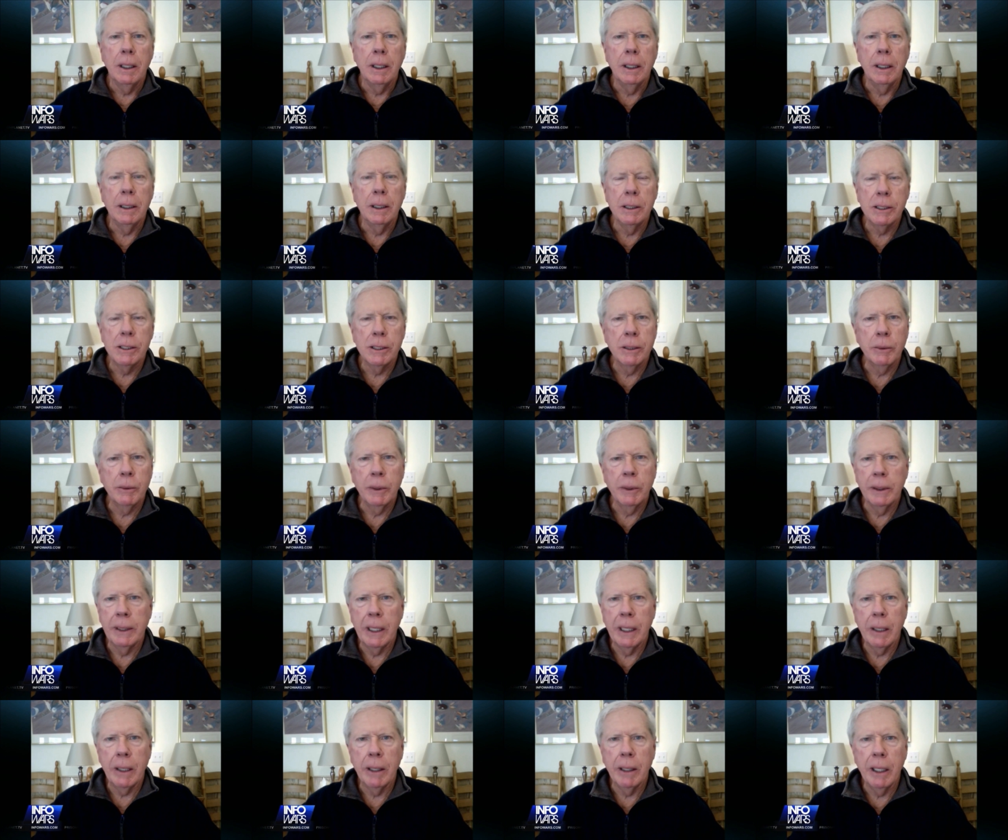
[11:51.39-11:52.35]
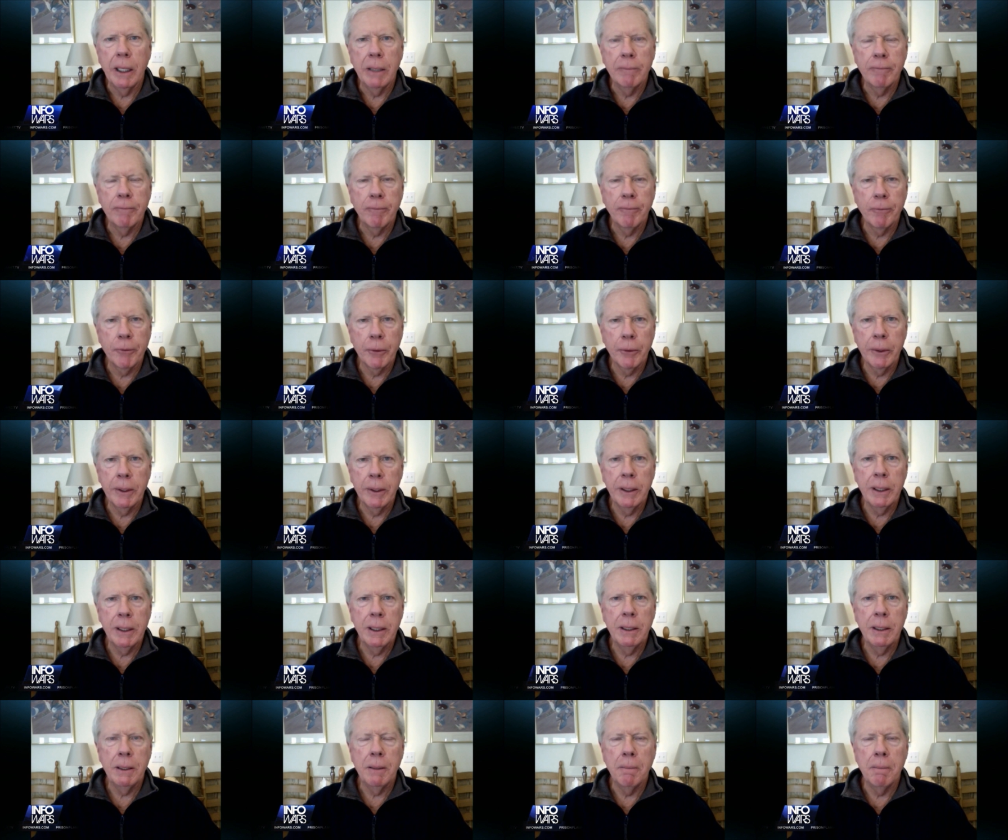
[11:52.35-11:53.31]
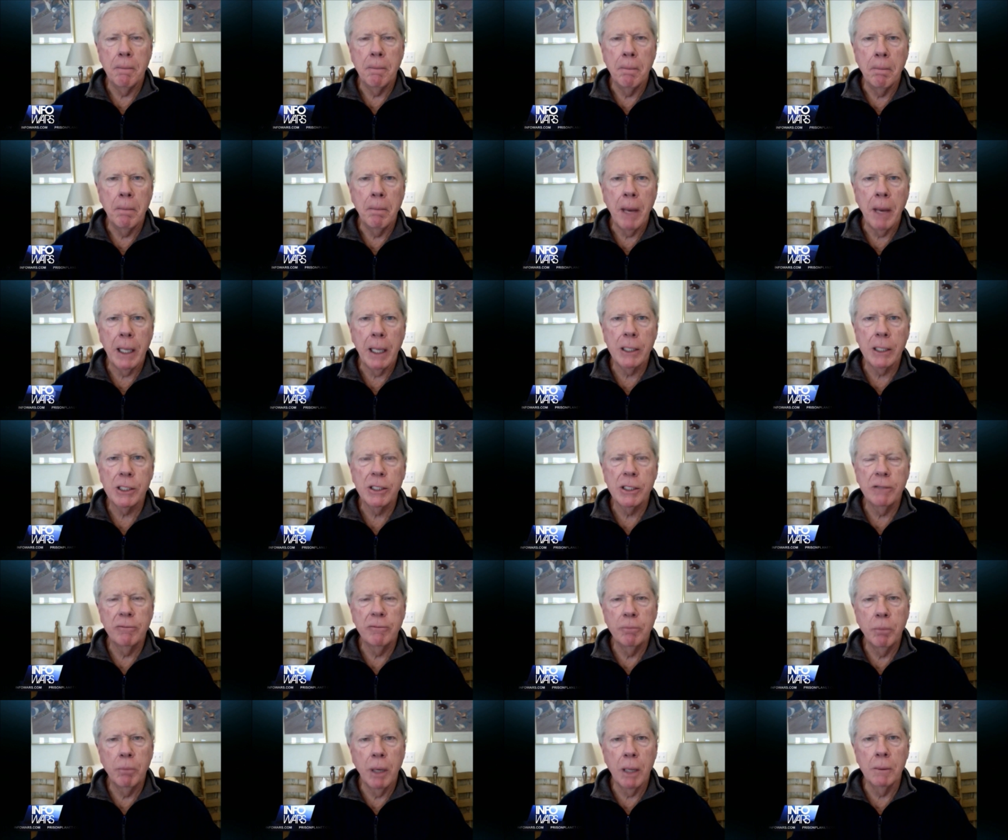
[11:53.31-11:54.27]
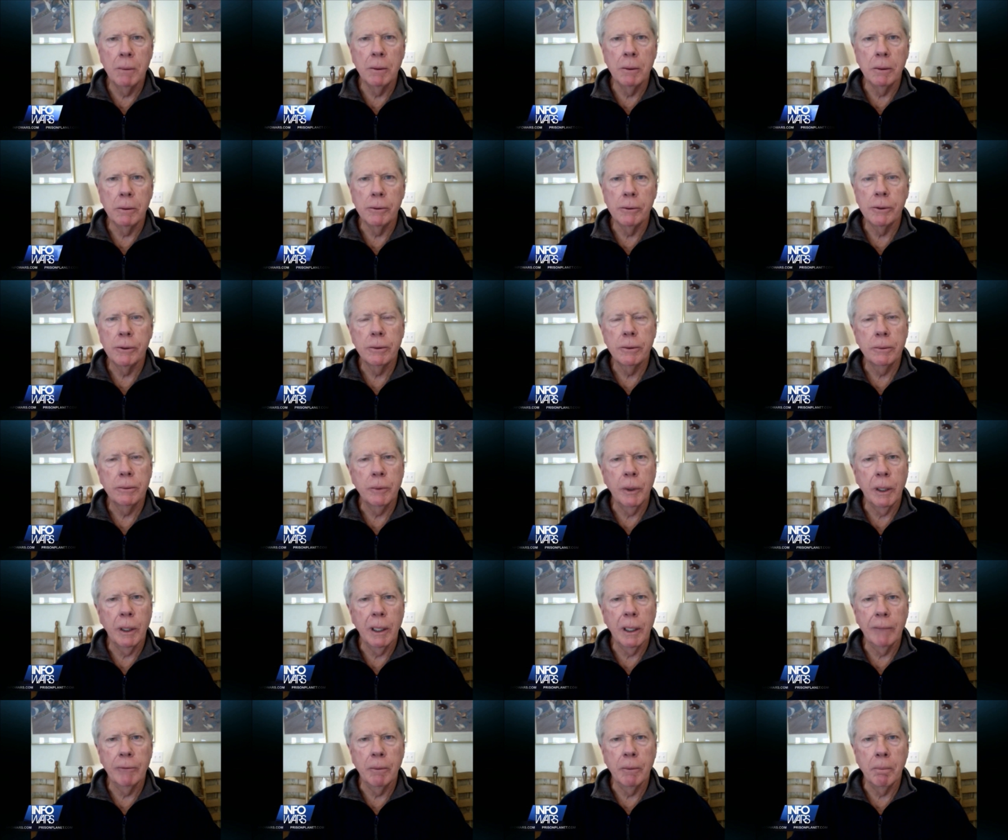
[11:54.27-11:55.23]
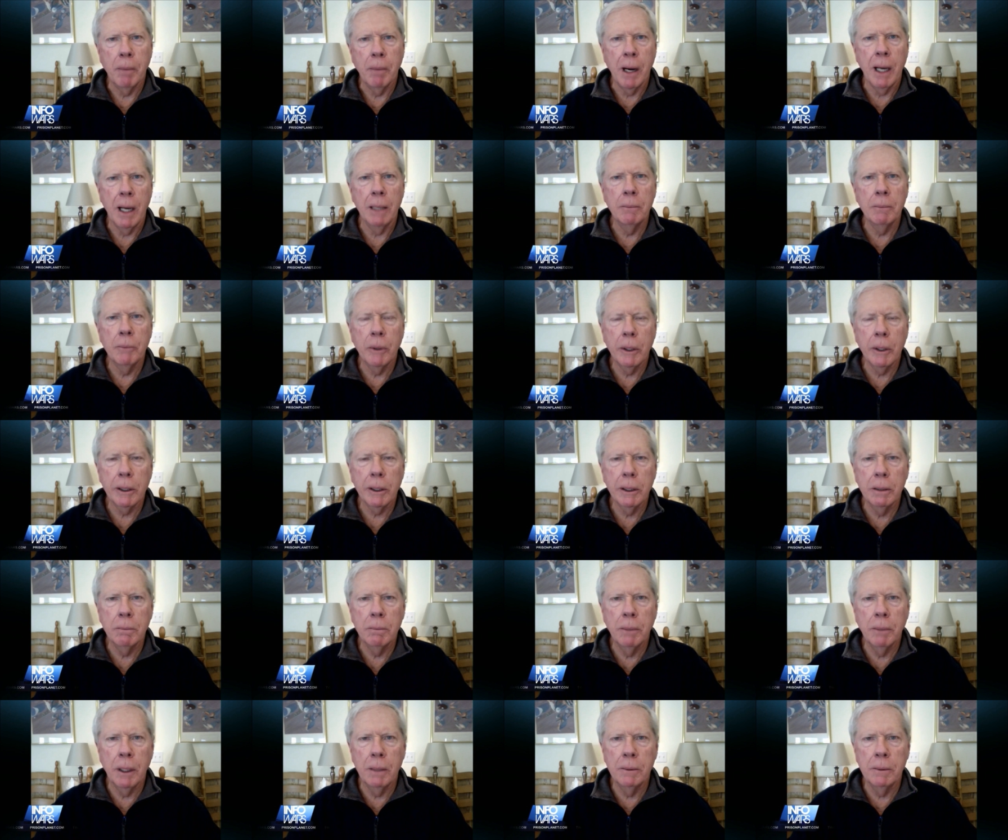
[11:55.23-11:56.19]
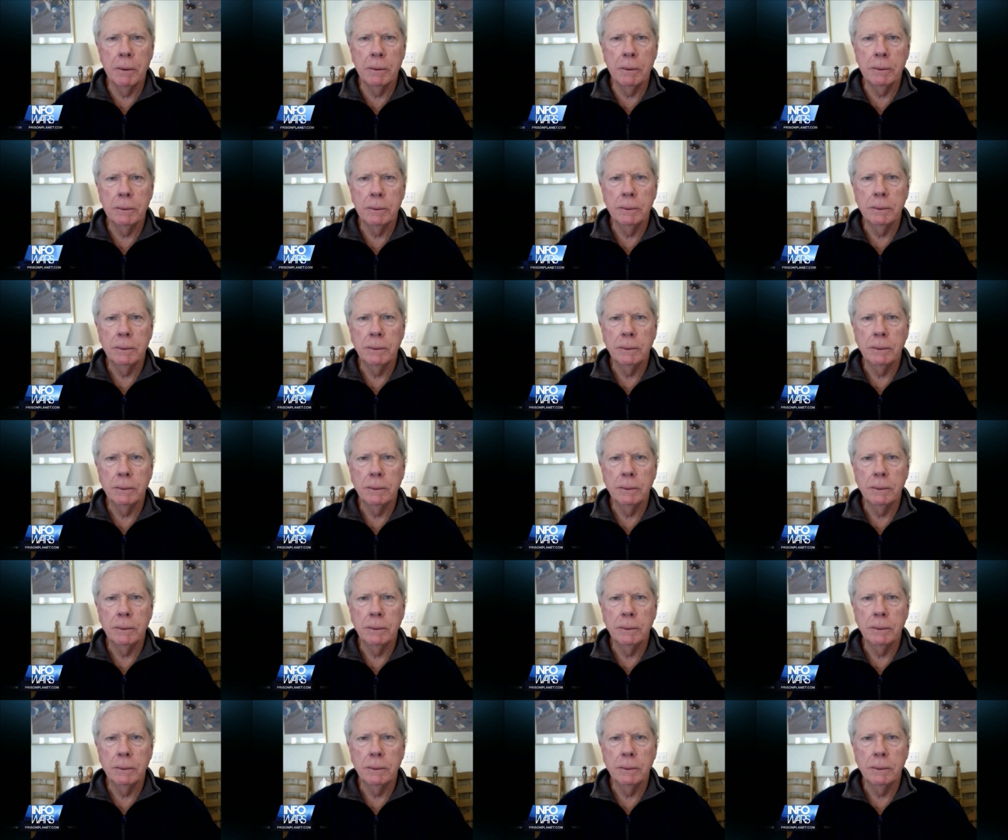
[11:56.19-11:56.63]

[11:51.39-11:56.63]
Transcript: is that we now have three massive bubbles. We have a bond market bubble